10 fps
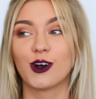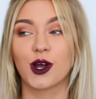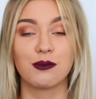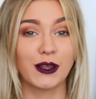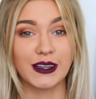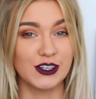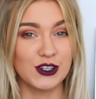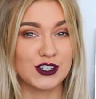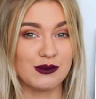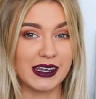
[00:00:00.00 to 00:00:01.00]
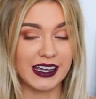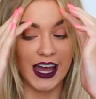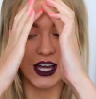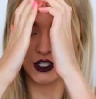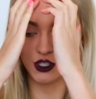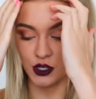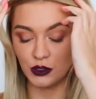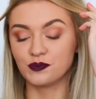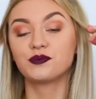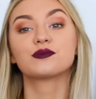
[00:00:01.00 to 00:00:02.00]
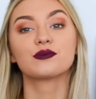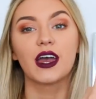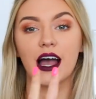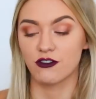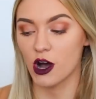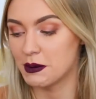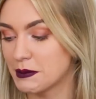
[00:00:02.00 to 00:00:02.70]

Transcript: completely new to me. So I've got a